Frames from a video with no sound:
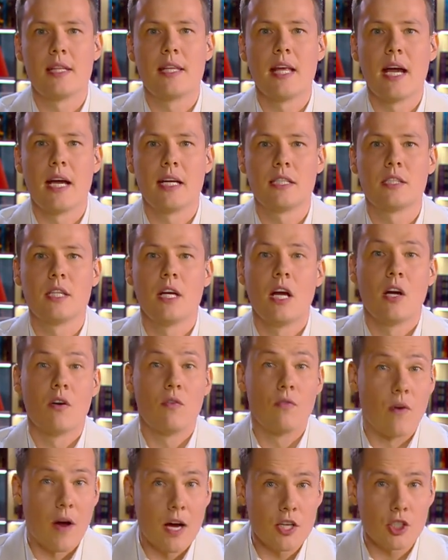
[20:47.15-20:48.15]
that
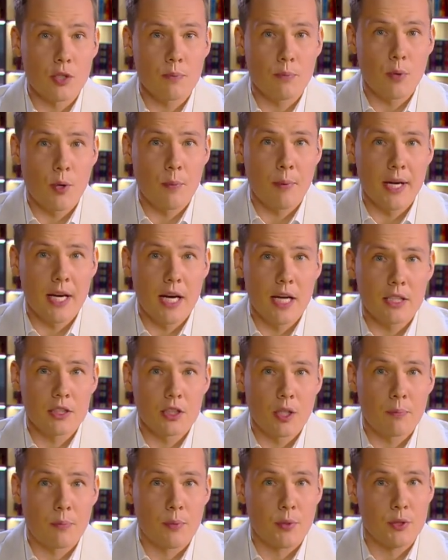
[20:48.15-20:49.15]
Russian
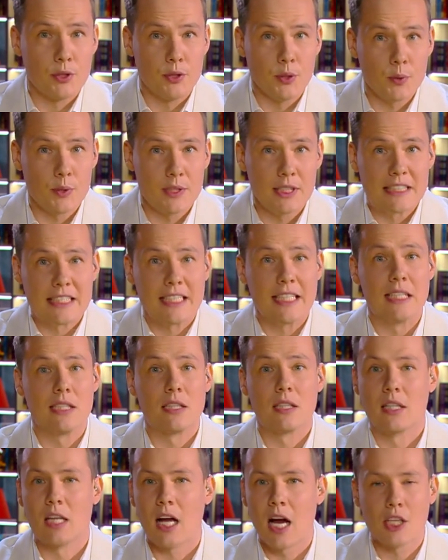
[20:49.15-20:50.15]
propaganda produces
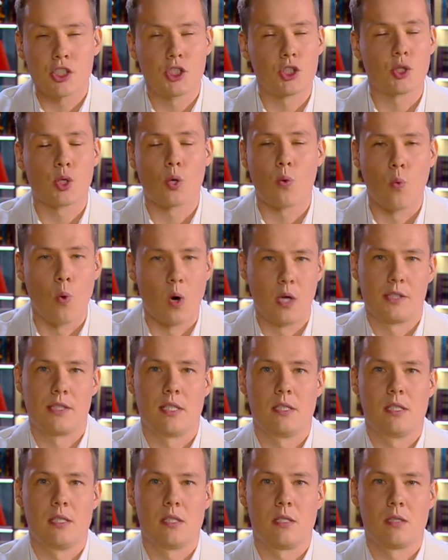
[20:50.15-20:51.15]
in large
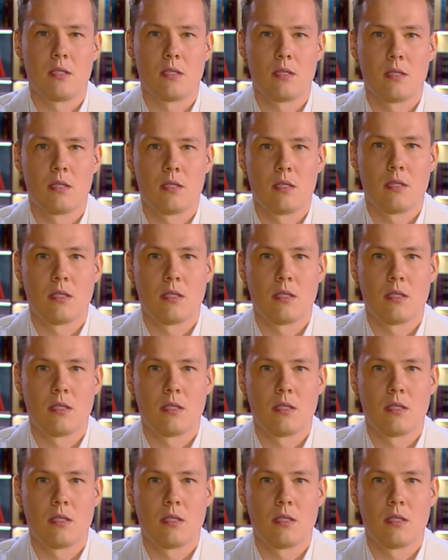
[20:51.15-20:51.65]
quantities.